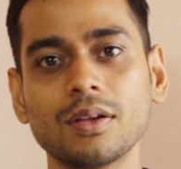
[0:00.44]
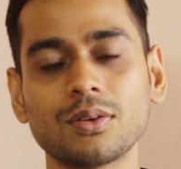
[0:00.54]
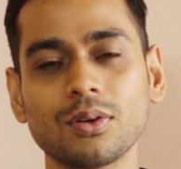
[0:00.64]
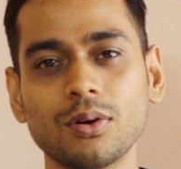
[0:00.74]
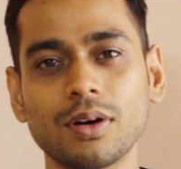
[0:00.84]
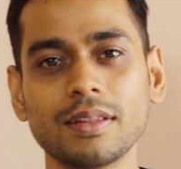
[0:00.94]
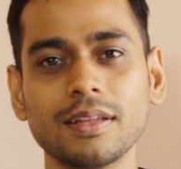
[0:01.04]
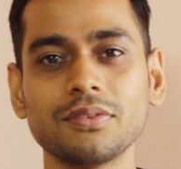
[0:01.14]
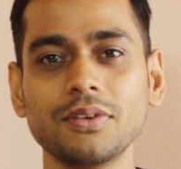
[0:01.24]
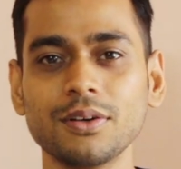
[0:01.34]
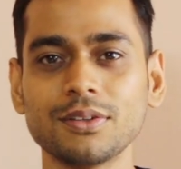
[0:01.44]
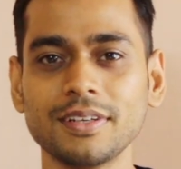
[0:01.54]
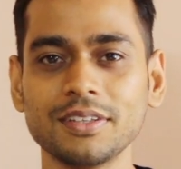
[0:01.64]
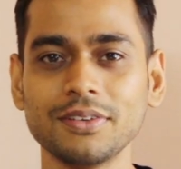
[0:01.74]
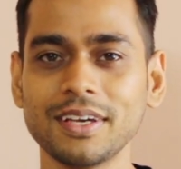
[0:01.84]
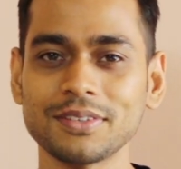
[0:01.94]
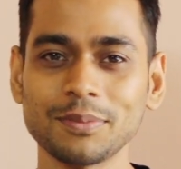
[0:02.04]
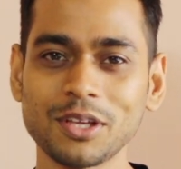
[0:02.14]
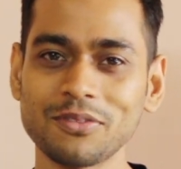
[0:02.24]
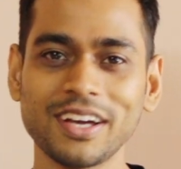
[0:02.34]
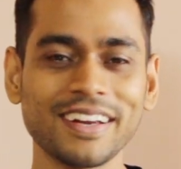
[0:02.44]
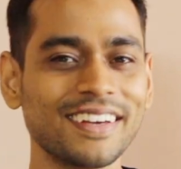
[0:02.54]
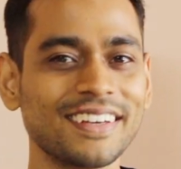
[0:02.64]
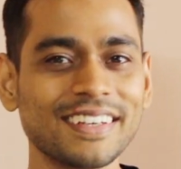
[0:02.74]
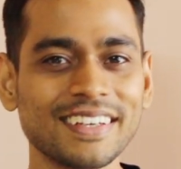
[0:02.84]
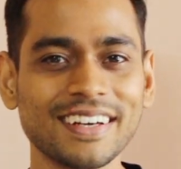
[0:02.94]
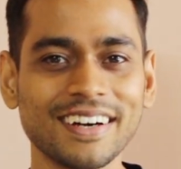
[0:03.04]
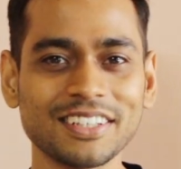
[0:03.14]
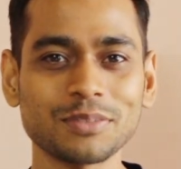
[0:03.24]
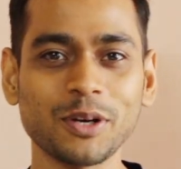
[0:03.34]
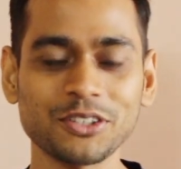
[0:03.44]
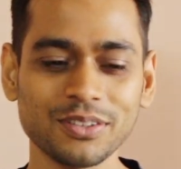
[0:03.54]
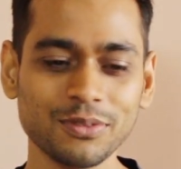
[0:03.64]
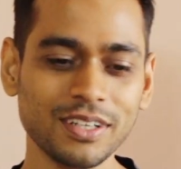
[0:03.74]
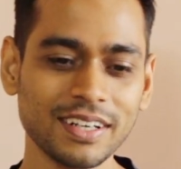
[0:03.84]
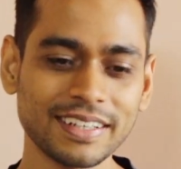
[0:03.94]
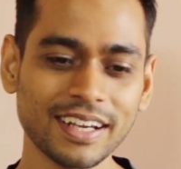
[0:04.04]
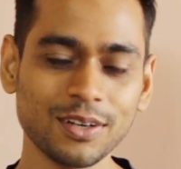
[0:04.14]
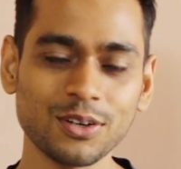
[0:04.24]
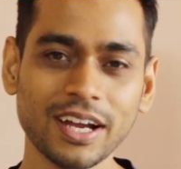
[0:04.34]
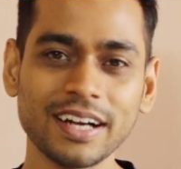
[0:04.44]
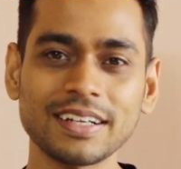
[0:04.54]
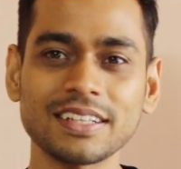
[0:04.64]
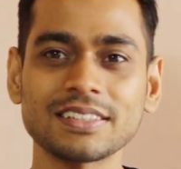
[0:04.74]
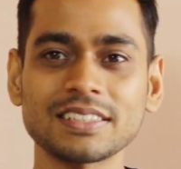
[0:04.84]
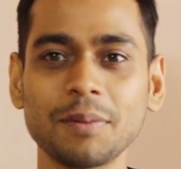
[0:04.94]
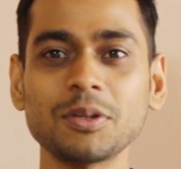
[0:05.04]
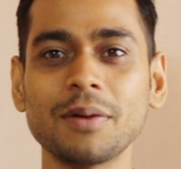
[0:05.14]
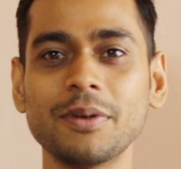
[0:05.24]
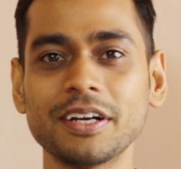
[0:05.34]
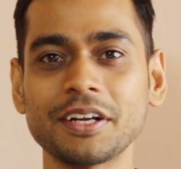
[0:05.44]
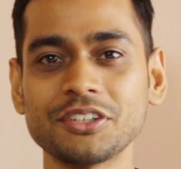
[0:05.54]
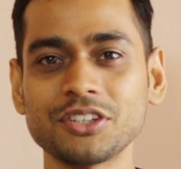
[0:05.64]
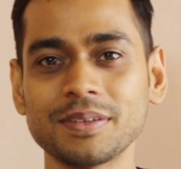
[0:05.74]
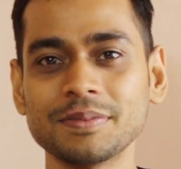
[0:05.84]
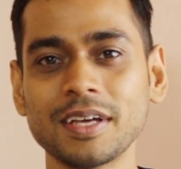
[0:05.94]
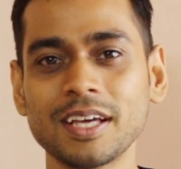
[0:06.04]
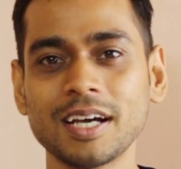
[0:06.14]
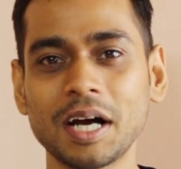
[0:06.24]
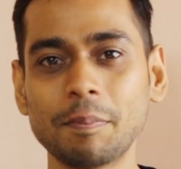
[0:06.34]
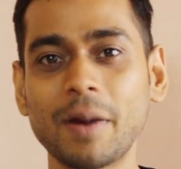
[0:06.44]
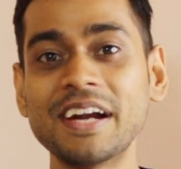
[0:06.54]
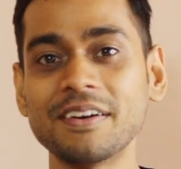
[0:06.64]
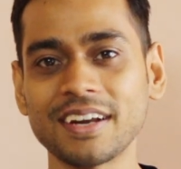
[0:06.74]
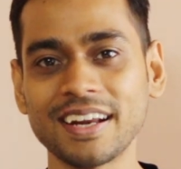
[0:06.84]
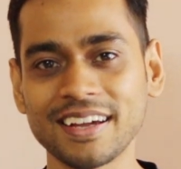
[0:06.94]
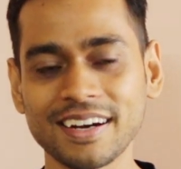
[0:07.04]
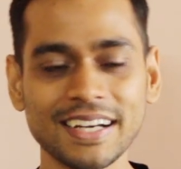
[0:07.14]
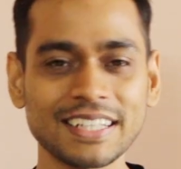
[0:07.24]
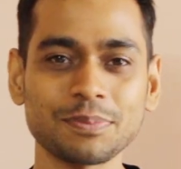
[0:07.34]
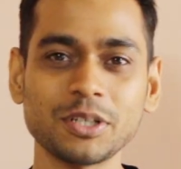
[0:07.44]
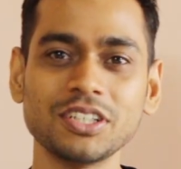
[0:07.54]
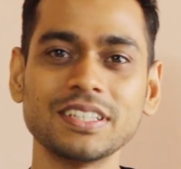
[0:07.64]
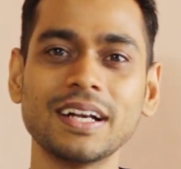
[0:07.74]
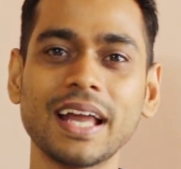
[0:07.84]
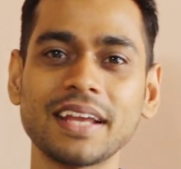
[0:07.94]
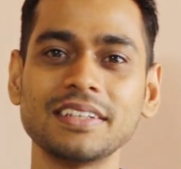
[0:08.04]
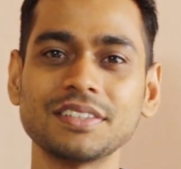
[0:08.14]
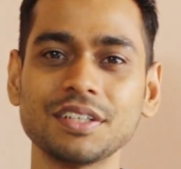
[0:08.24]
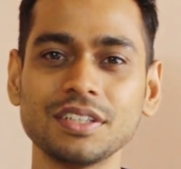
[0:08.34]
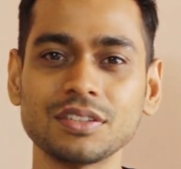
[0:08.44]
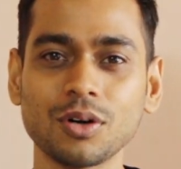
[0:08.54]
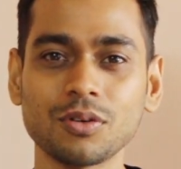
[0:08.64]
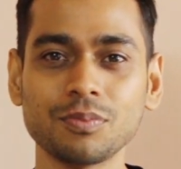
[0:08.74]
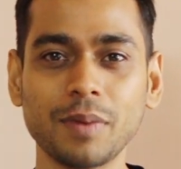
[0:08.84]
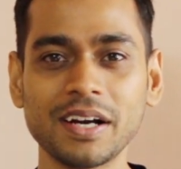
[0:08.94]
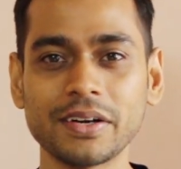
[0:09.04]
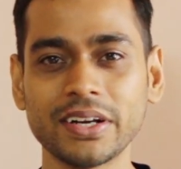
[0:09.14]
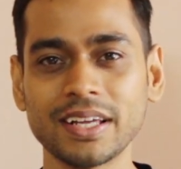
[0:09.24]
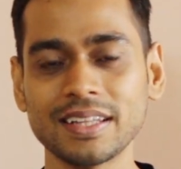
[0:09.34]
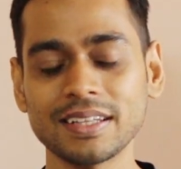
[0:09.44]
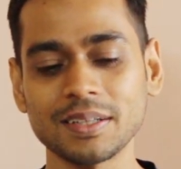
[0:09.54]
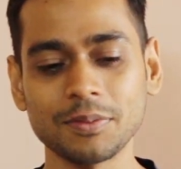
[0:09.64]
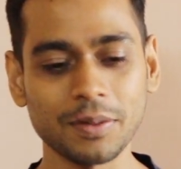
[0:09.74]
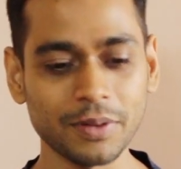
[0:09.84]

So in this video series, we have something very special. We'll take a look at Samatha meditation, mind training, right? Especially the 9 stages of mind training in the Samatha